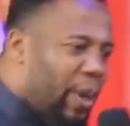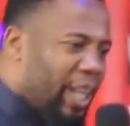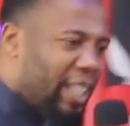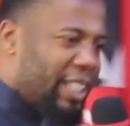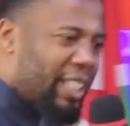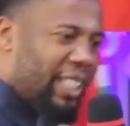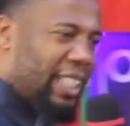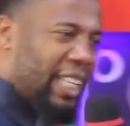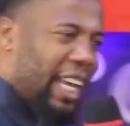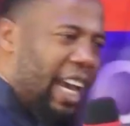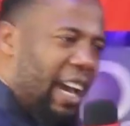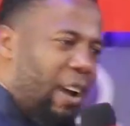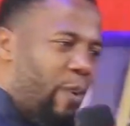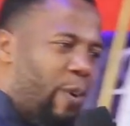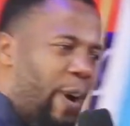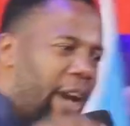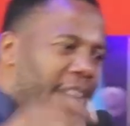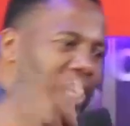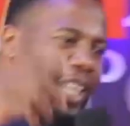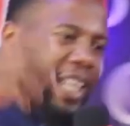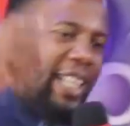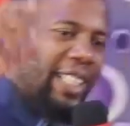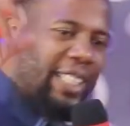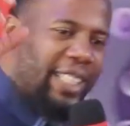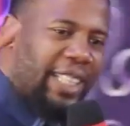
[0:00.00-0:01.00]
we say,
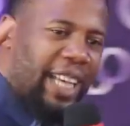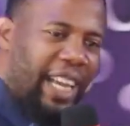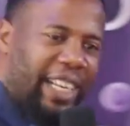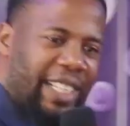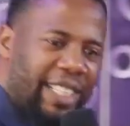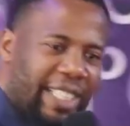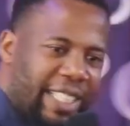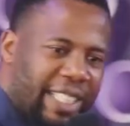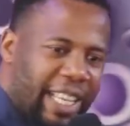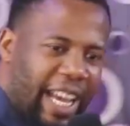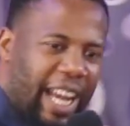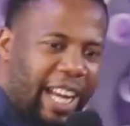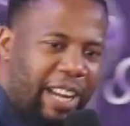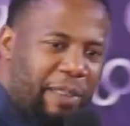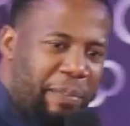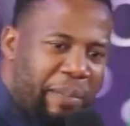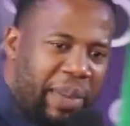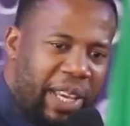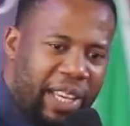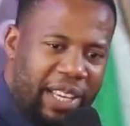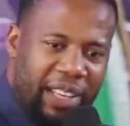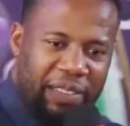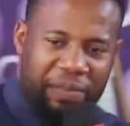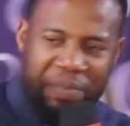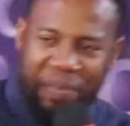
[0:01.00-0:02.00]
when he said, Send
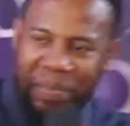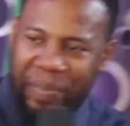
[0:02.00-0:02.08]
me,